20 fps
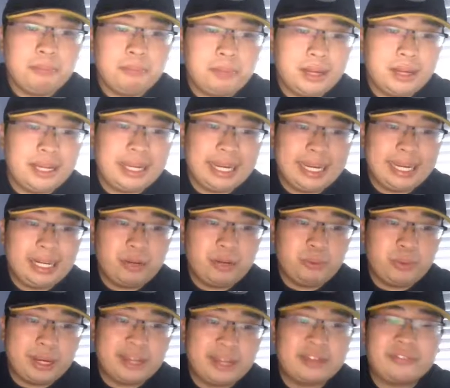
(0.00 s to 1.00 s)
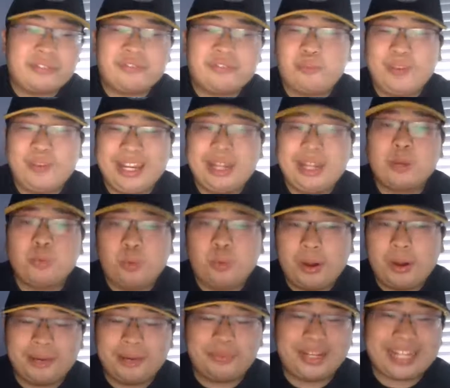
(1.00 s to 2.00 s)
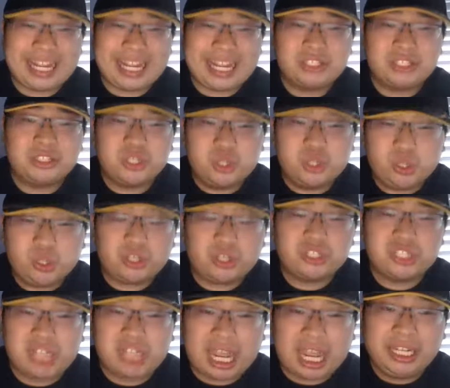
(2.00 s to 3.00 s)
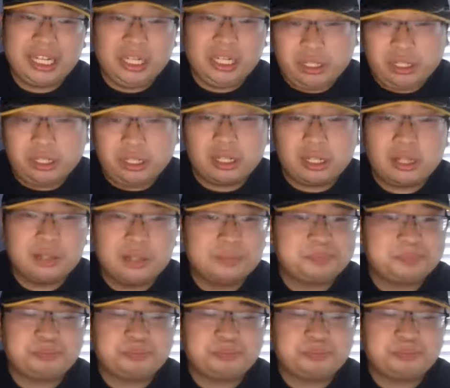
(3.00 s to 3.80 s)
But anyways, week 1, we got the New York Giants.